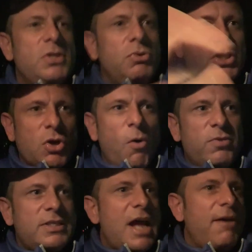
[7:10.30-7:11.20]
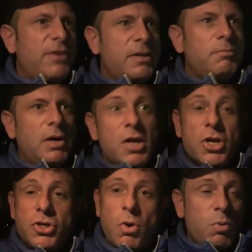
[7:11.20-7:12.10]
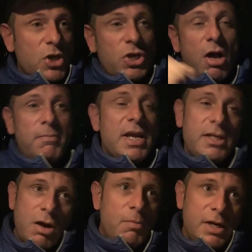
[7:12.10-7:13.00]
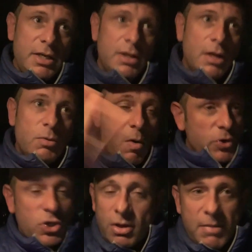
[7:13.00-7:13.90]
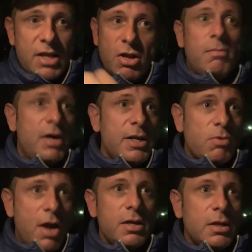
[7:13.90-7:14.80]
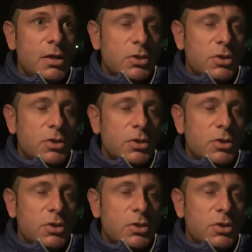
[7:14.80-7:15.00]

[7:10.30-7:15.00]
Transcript: be do this to overstaff. But, you know, we want y'all to make y'all money. We want y'all to make y'all money, right?